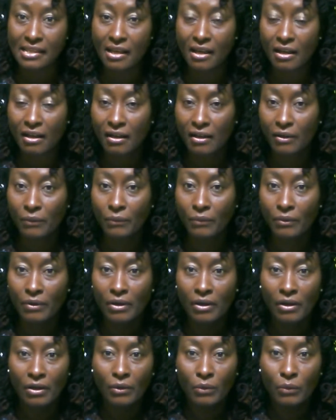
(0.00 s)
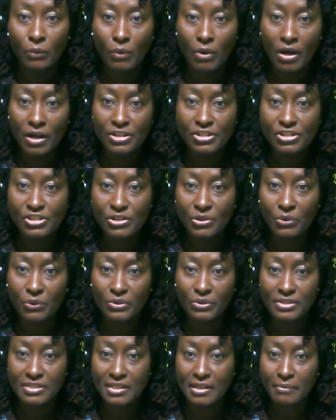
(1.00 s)
how gouache
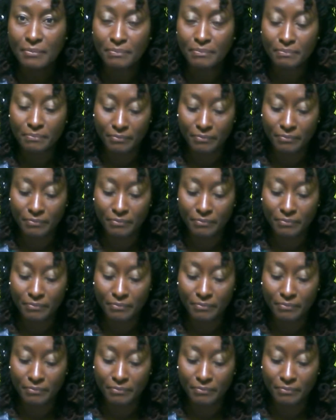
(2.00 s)
holds up